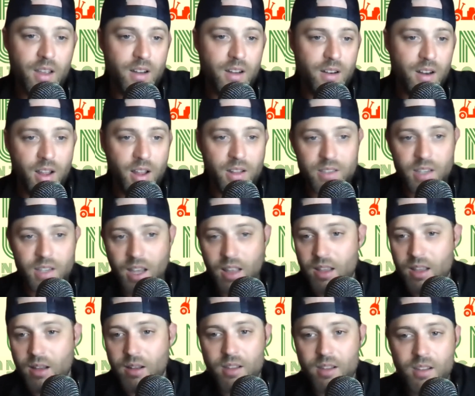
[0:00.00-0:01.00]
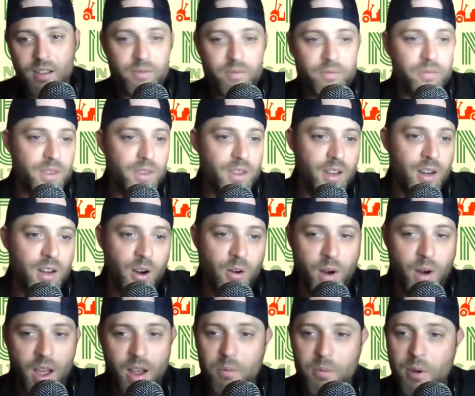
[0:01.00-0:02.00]
Not saying that,
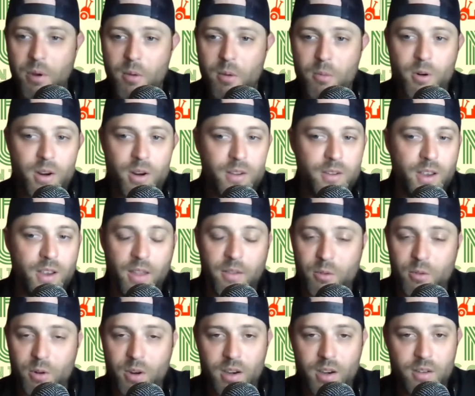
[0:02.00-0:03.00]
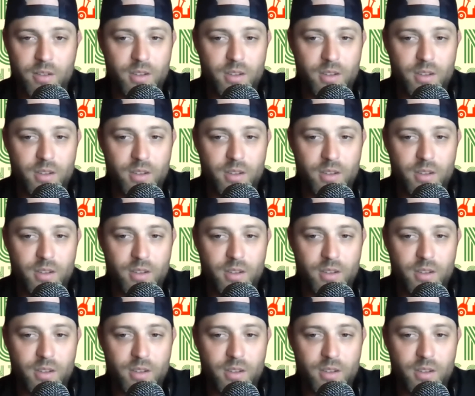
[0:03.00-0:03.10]
Ryan Palmer, he had 3